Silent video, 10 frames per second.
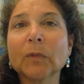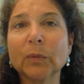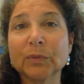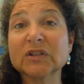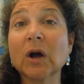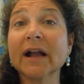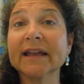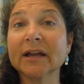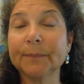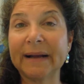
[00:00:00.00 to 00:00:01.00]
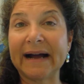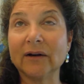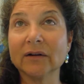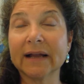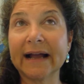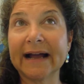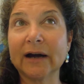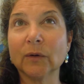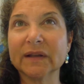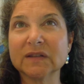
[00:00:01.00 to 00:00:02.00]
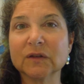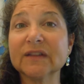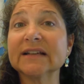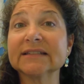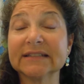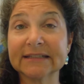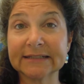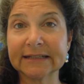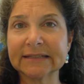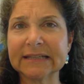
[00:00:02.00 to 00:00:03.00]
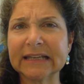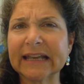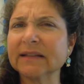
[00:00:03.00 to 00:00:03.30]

we were talking about how in 2016,